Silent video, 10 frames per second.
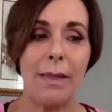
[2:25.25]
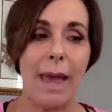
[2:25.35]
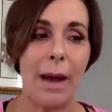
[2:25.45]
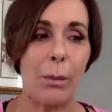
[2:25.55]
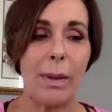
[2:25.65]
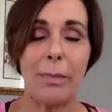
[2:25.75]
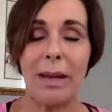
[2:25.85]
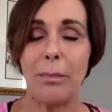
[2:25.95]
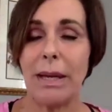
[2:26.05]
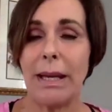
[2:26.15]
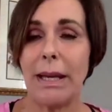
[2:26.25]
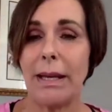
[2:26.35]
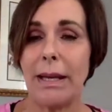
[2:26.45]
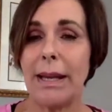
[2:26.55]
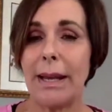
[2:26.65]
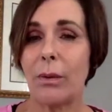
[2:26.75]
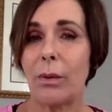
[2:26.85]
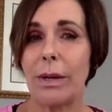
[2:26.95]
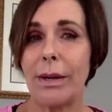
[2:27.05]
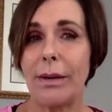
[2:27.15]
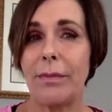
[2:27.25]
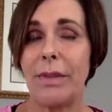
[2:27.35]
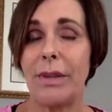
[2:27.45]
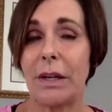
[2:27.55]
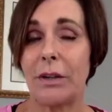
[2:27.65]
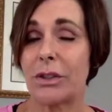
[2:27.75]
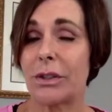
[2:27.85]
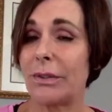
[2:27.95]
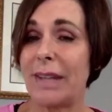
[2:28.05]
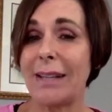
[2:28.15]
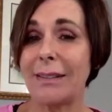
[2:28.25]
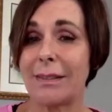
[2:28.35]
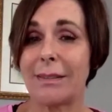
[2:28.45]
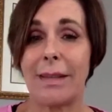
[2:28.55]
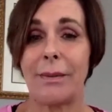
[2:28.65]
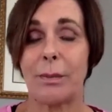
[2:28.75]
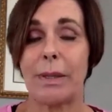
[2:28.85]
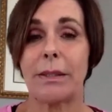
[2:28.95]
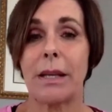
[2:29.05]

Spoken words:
that we may be getting rid of the functional status assessment.